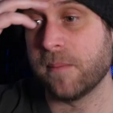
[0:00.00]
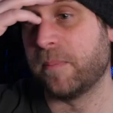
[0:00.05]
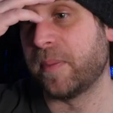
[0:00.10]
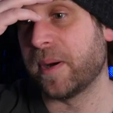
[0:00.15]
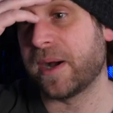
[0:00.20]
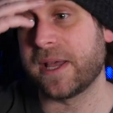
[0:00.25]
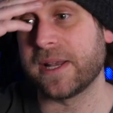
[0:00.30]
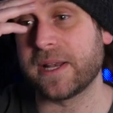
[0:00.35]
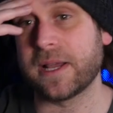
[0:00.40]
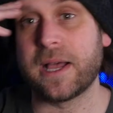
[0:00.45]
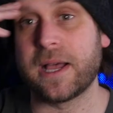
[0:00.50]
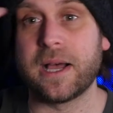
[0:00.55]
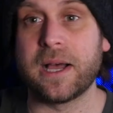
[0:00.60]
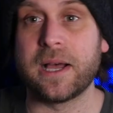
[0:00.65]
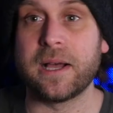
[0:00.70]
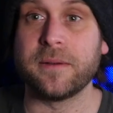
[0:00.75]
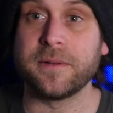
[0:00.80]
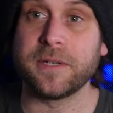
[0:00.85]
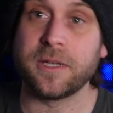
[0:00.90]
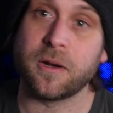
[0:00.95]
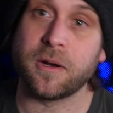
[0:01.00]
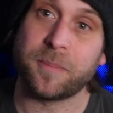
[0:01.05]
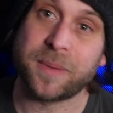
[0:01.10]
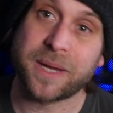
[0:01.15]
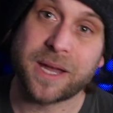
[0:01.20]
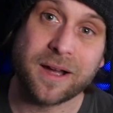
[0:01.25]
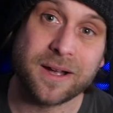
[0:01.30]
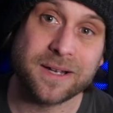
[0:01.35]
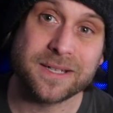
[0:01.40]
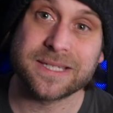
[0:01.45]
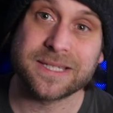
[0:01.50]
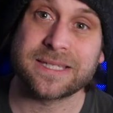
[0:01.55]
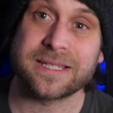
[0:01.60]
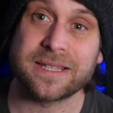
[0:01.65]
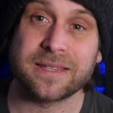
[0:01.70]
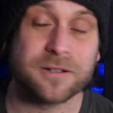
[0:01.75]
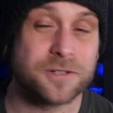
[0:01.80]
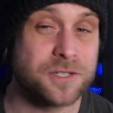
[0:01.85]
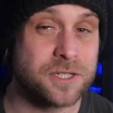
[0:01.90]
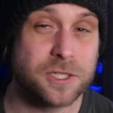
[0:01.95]
But, uh, you know,
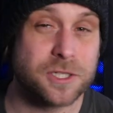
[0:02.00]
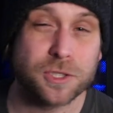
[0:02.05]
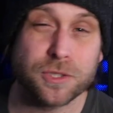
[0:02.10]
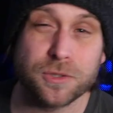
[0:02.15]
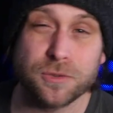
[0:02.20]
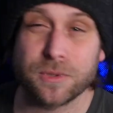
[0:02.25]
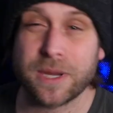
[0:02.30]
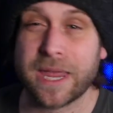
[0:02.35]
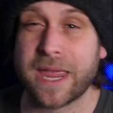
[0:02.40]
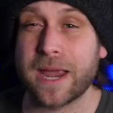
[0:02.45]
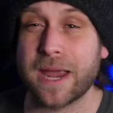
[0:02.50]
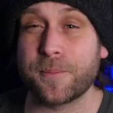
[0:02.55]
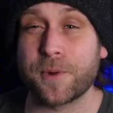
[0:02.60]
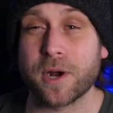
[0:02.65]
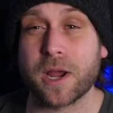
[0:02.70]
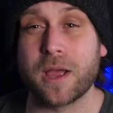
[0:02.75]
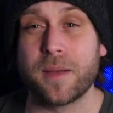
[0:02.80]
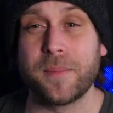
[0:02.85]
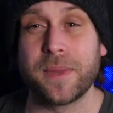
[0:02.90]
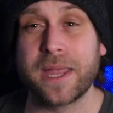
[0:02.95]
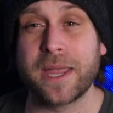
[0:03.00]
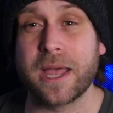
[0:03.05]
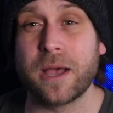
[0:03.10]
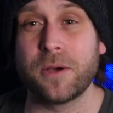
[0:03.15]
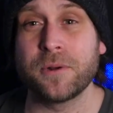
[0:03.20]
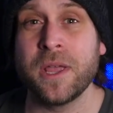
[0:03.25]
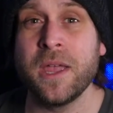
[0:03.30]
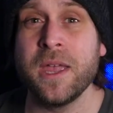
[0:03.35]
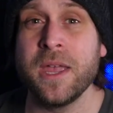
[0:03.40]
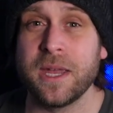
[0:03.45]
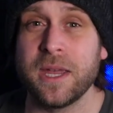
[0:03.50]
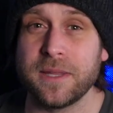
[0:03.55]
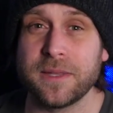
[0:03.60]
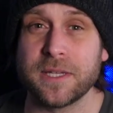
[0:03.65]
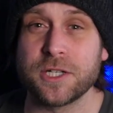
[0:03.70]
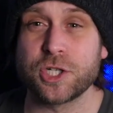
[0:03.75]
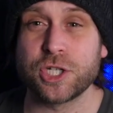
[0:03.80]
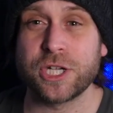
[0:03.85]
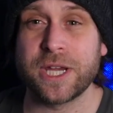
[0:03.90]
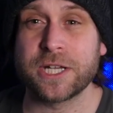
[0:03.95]
because there's a new camera coming out in
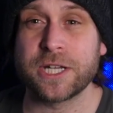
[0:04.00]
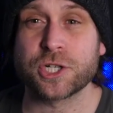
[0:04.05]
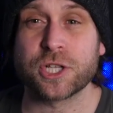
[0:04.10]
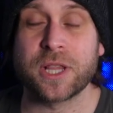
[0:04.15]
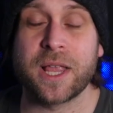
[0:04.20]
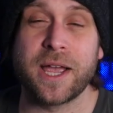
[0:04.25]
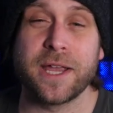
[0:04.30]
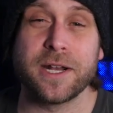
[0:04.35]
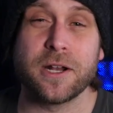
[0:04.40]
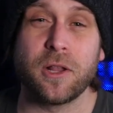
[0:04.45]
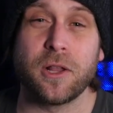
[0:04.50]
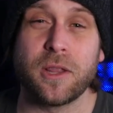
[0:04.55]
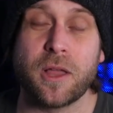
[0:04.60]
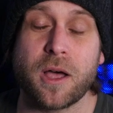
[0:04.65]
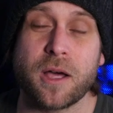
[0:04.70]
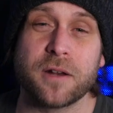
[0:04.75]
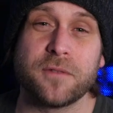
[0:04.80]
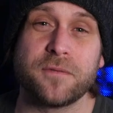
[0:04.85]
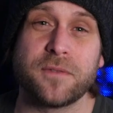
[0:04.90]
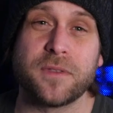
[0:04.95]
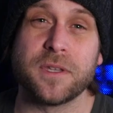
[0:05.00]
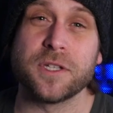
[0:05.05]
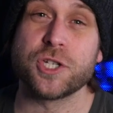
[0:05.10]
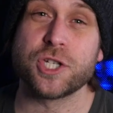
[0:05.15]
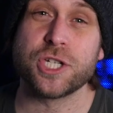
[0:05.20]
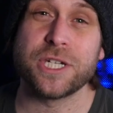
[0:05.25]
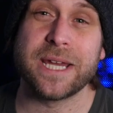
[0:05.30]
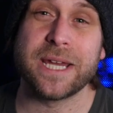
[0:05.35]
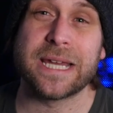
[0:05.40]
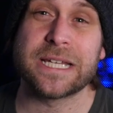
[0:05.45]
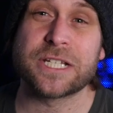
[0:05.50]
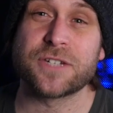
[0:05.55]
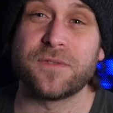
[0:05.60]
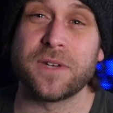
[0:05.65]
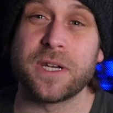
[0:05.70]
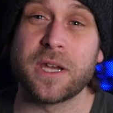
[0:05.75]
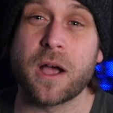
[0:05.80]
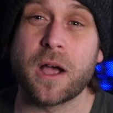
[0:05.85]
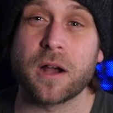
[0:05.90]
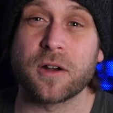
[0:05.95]
the GH line, a lot of the GH
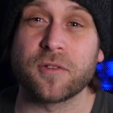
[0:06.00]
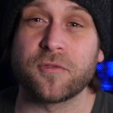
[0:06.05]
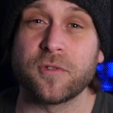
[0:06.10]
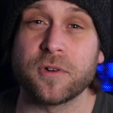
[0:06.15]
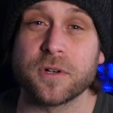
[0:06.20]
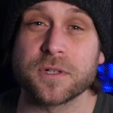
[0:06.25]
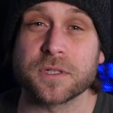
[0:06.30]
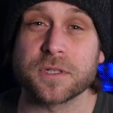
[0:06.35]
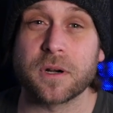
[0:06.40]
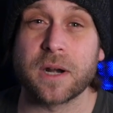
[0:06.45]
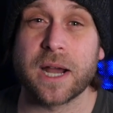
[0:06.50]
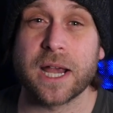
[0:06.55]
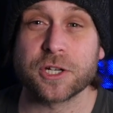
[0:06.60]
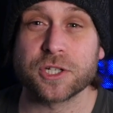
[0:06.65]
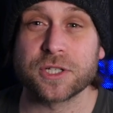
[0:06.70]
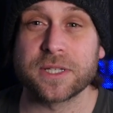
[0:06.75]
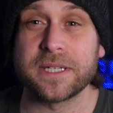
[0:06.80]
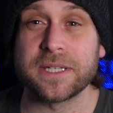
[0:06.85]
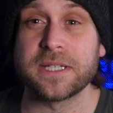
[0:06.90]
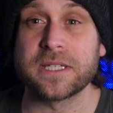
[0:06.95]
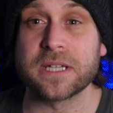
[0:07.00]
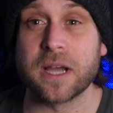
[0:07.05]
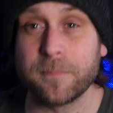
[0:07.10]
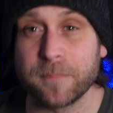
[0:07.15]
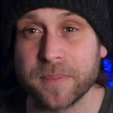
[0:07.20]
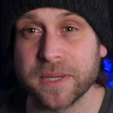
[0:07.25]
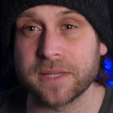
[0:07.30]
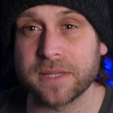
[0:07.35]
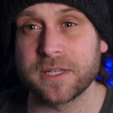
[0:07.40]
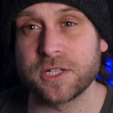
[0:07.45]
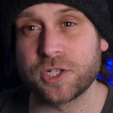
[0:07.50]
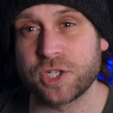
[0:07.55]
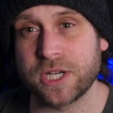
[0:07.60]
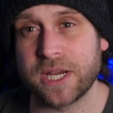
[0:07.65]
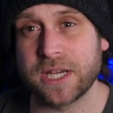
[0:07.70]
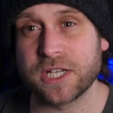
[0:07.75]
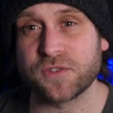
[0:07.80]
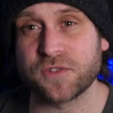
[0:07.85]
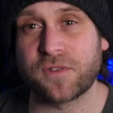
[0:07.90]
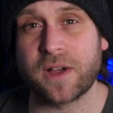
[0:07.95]
videographers are actually dumping the
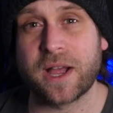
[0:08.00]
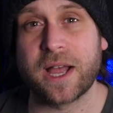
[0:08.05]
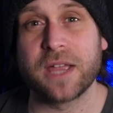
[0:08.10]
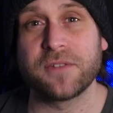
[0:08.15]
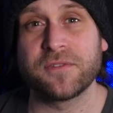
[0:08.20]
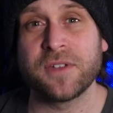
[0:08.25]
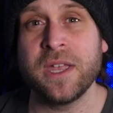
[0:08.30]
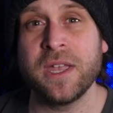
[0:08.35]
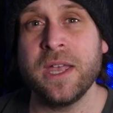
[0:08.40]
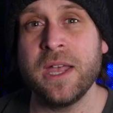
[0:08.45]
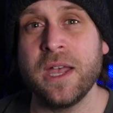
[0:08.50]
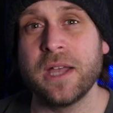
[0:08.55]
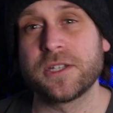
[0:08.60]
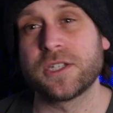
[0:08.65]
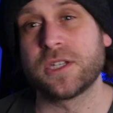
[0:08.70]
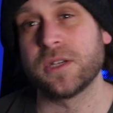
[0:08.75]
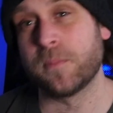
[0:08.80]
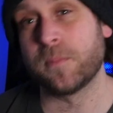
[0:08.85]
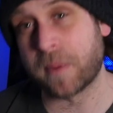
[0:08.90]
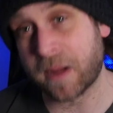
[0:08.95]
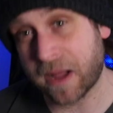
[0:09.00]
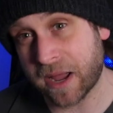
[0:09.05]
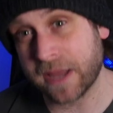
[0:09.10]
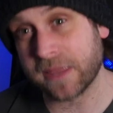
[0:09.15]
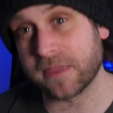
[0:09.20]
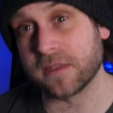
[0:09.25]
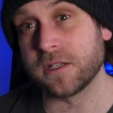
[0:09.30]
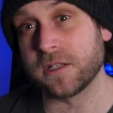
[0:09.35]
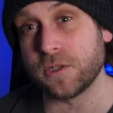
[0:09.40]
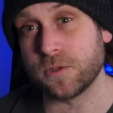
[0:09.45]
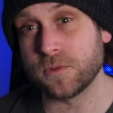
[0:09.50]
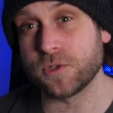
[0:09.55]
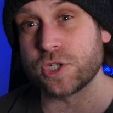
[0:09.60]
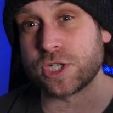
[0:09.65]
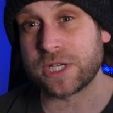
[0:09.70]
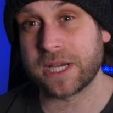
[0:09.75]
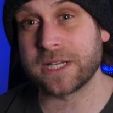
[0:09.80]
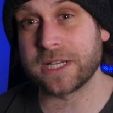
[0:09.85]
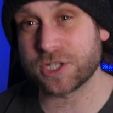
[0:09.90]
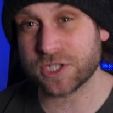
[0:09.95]
GH5 to buy the new
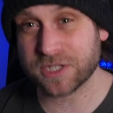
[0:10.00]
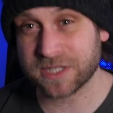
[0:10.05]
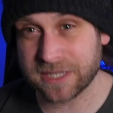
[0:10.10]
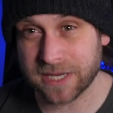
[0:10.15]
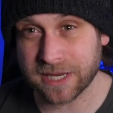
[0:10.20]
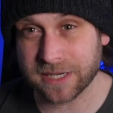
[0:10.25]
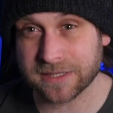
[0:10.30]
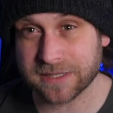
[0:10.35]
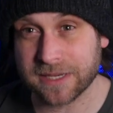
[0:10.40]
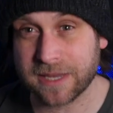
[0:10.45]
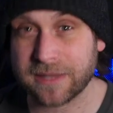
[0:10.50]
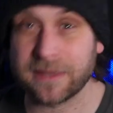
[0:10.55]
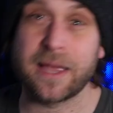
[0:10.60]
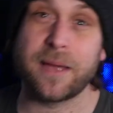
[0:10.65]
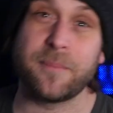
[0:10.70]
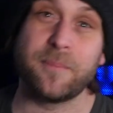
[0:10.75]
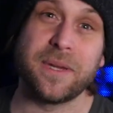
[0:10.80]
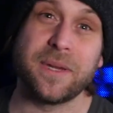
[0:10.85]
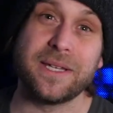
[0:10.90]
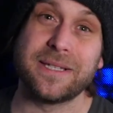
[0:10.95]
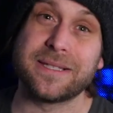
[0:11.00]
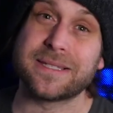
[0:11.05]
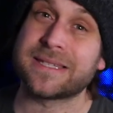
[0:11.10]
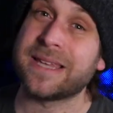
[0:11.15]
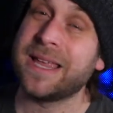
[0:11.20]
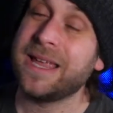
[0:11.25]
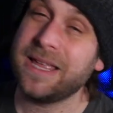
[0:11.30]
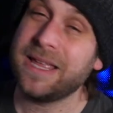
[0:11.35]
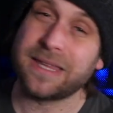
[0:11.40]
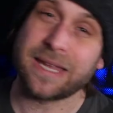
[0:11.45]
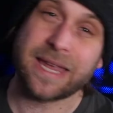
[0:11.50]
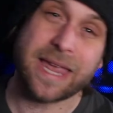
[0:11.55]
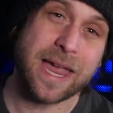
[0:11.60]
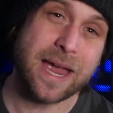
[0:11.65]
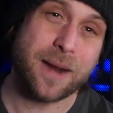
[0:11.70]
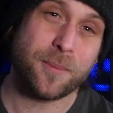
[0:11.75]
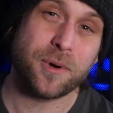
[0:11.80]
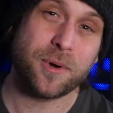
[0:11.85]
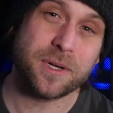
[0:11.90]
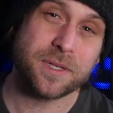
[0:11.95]
GH6, and that means the
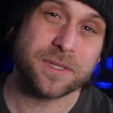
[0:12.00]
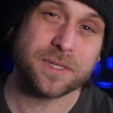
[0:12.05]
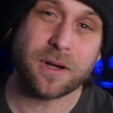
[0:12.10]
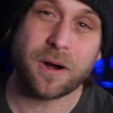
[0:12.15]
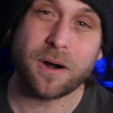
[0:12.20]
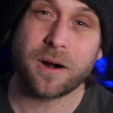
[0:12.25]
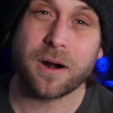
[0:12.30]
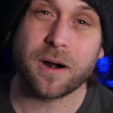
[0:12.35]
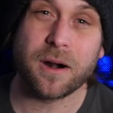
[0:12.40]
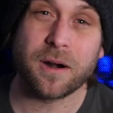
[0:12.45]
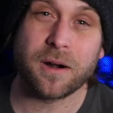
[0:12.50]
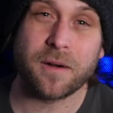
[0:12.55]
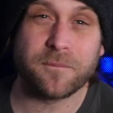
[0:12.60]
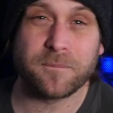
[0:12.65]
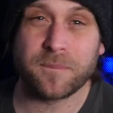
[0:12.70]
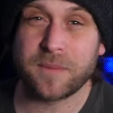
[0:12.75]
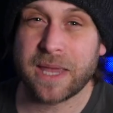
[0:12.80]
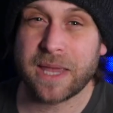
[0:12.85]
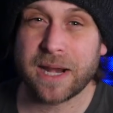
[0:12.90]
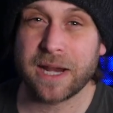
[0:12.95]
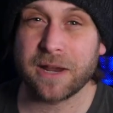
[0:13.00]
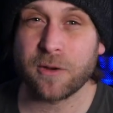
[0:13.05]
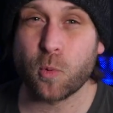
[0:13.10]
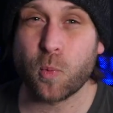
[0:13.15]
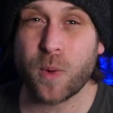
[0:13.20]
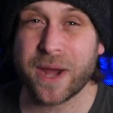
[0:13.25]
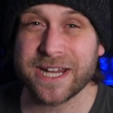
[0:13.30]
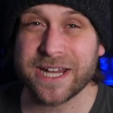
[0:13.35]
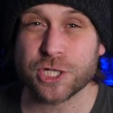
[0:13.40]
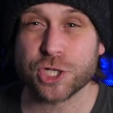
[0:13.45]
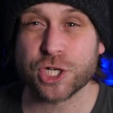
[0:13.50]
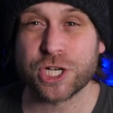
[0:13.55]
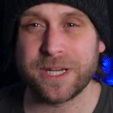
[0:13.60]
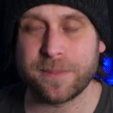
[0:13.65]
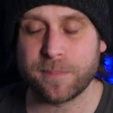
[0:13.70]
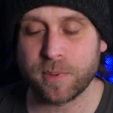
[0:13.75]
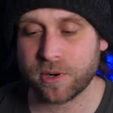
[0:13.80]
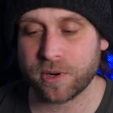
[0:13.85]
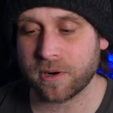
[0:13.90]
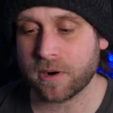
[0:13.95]
cameras are getting way
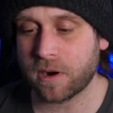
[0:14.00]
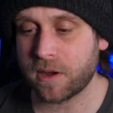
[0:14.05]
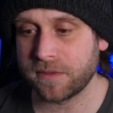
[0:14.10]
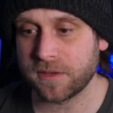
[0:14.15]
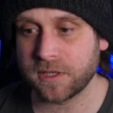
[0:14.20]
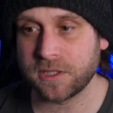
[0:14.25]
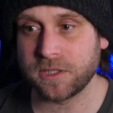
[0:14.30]
cheaper on the